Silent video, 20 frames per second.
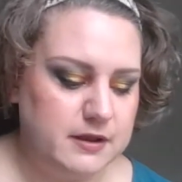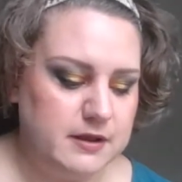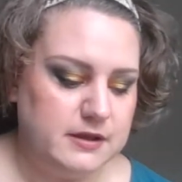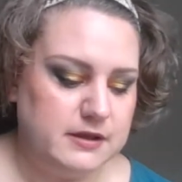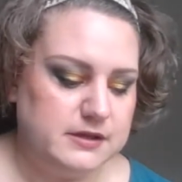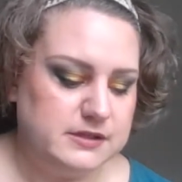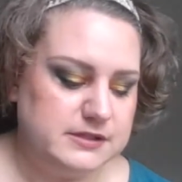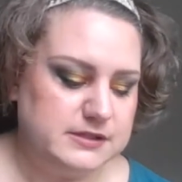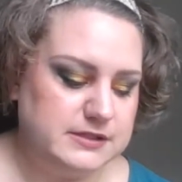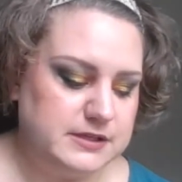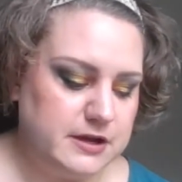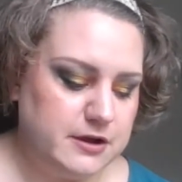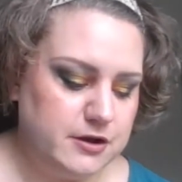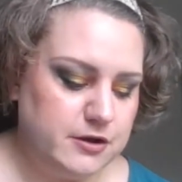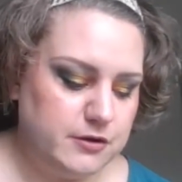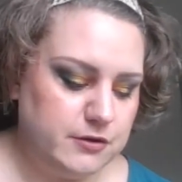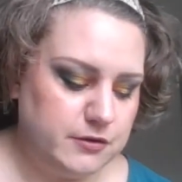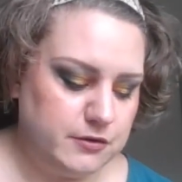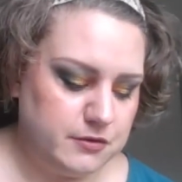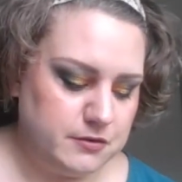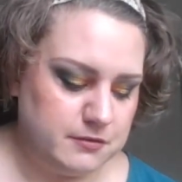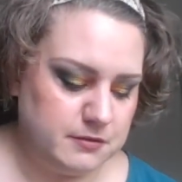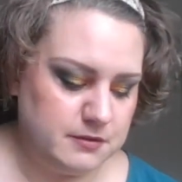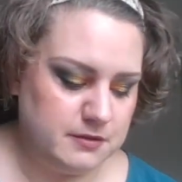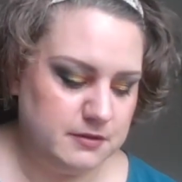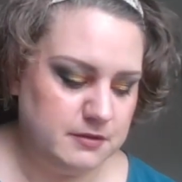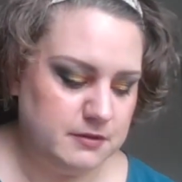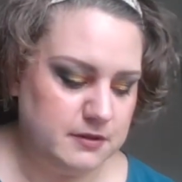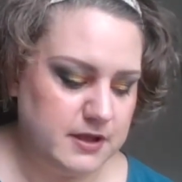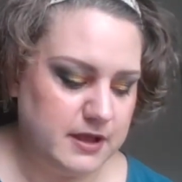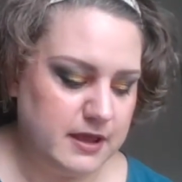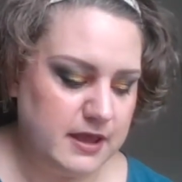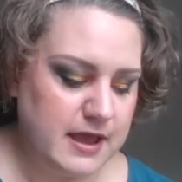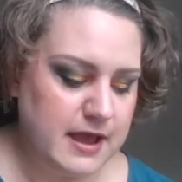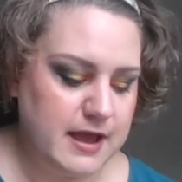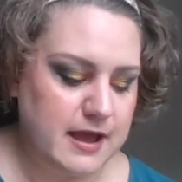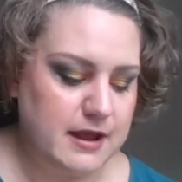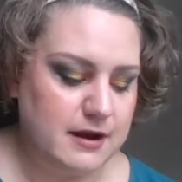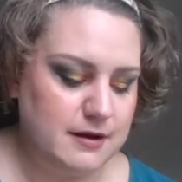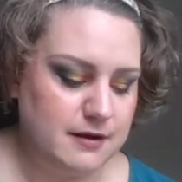So
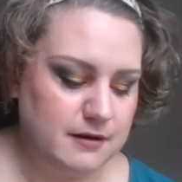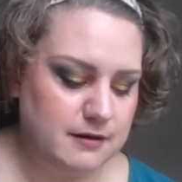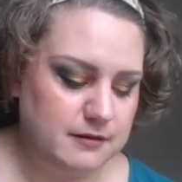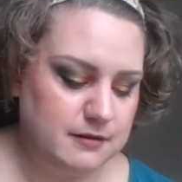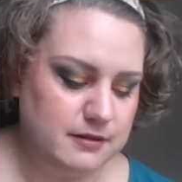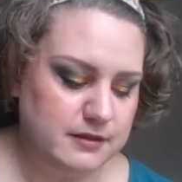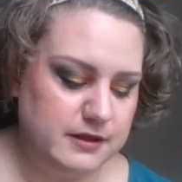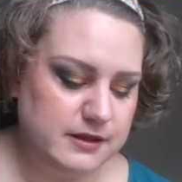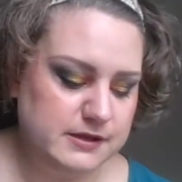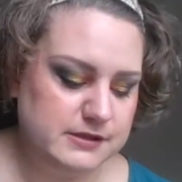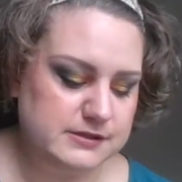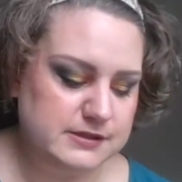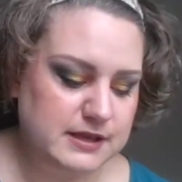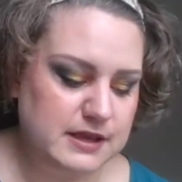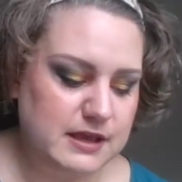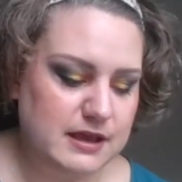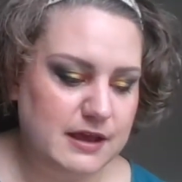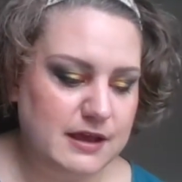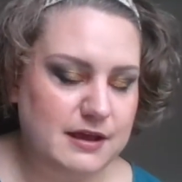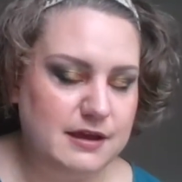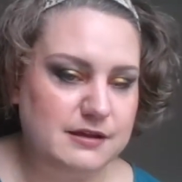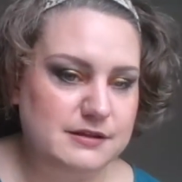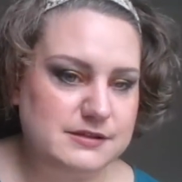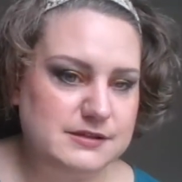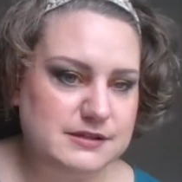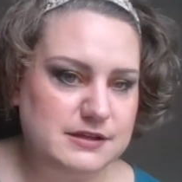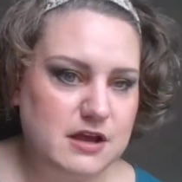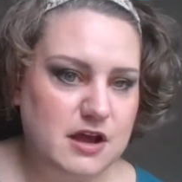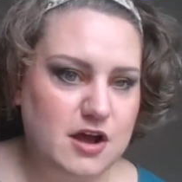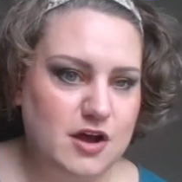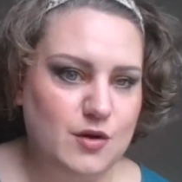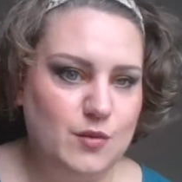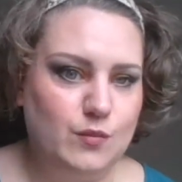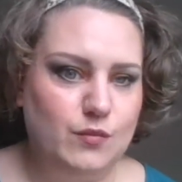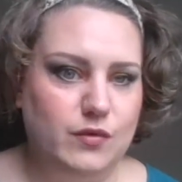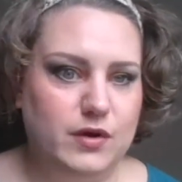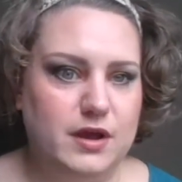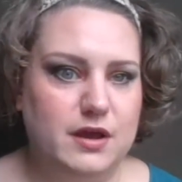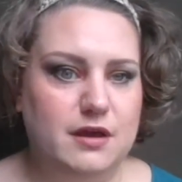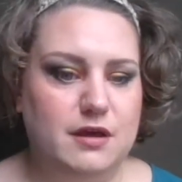again, these kits come
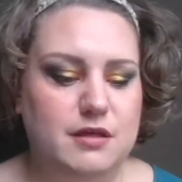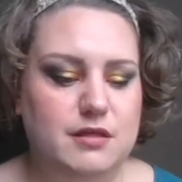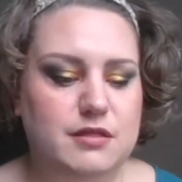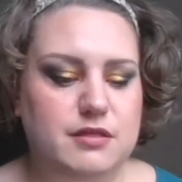with